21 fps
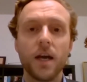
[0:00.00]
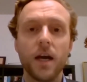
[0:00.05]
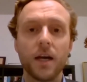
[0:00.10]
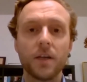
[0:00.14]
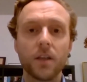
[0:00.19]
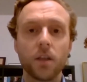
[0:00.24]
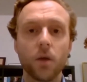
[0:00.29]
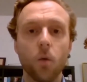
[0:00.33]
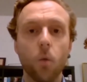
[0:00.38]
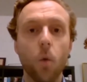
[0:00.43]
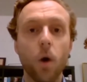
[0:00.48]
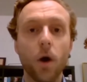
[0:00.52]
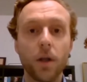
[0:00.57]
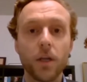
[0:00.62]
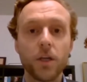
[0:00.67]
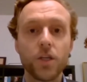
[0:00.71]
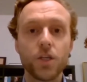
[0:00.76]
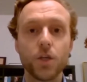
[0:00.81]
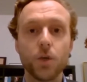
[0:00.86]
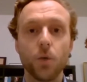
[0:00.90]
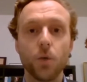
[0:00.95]
I think the one
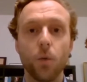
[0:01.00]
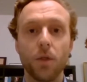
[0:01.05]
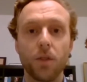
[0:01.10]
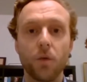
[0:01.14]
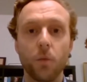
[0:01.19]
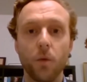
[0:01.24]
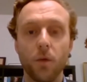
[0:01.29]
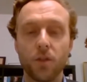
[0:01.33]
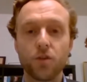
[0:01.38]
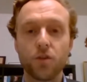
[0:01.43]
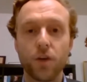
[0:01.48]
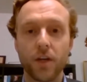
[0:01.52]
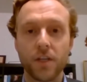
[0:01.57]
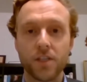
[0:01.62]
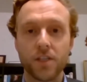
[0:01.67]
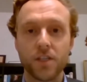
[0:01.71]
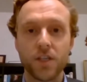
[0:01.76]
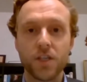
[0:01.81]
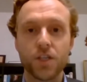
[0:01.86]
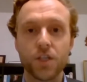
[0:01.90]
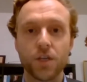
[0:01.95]
issue with
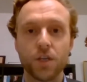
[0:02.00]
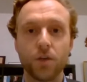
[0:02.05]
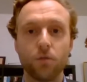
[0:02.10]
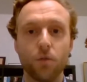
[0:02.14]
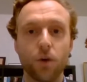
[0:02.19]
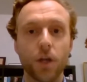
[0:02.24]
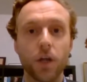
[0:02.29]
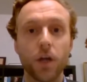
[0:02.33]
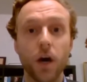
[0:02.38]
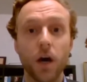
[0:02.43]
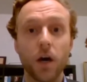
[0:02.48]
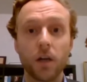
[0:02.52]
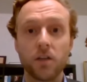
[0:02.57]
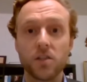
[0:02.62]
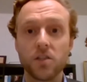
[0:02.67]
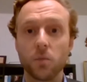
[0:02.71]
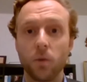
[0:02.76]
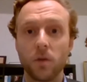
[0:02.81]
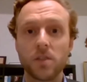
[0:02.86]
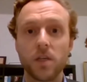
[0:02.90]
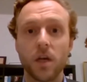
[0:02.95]
transition, regardless
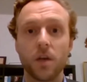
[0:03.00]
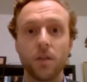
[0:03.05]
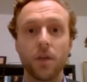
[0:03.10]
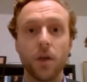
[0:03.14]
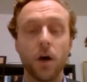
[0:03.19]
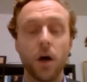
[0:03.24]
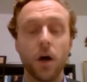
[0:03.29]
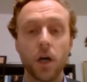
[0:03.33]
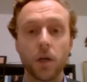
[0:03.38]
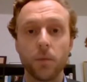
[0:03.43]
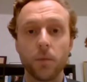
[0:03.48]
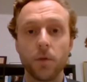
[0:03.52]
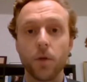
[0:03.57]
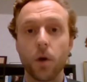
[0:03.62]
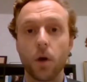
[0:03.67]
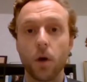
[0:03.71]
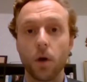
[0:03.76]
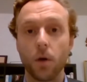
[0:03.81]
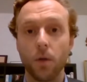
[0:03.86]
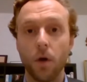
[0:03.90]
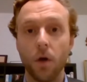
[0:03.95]
of what side of the argument you
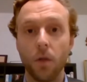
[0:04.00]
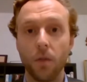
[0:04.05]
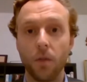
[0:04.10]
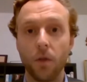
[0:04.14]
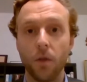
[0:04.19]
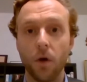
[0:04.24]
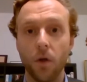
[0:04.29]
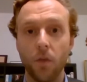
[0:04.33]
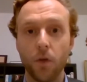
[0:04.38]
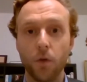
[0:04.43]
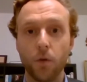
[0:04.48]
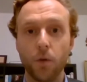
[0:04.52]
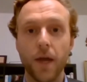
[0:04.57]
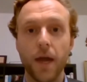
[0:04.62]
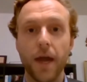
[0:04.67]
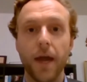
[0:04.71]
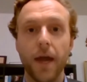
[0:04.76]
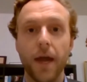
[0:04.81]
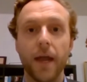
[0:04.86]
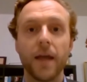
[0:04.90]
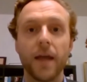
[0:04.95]
are on the
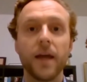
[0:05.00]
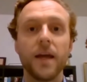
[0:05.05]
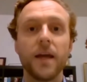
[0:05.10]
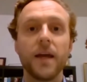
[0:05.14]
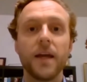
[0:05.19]
UK,